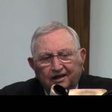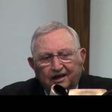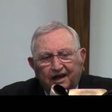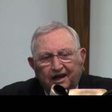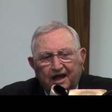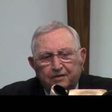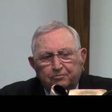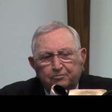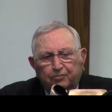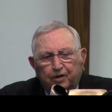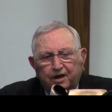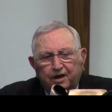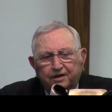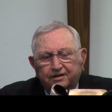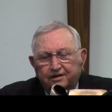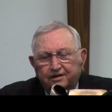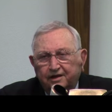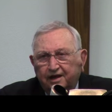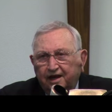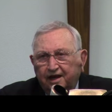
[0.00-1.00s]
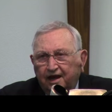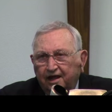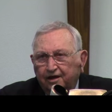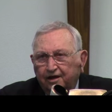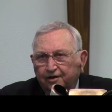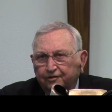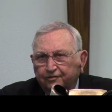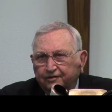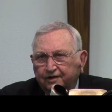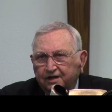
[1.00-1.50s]
Let brotherly
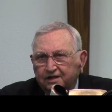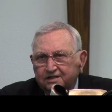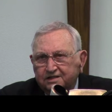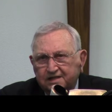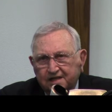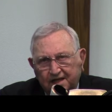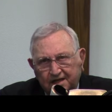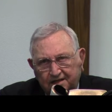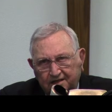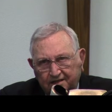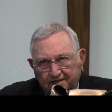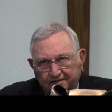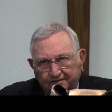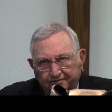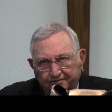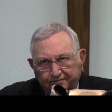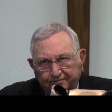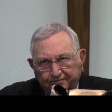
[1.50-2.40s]
love continue.